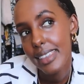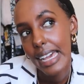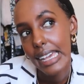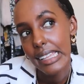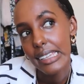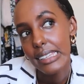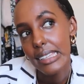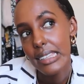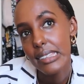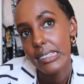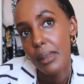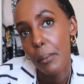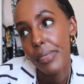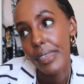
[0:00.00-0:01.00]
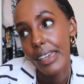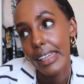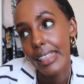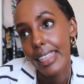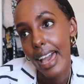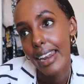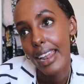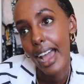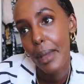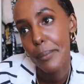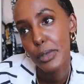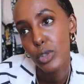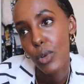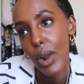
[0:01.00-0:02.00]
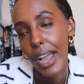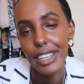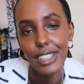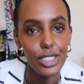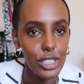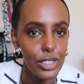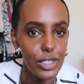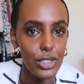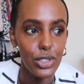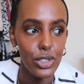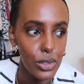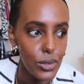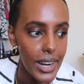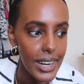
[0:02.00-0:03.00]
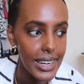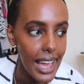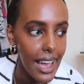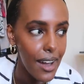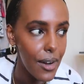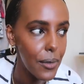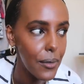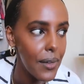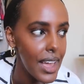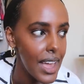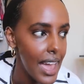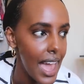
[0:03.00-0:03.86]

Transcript: That is something that I'm trying to do right now.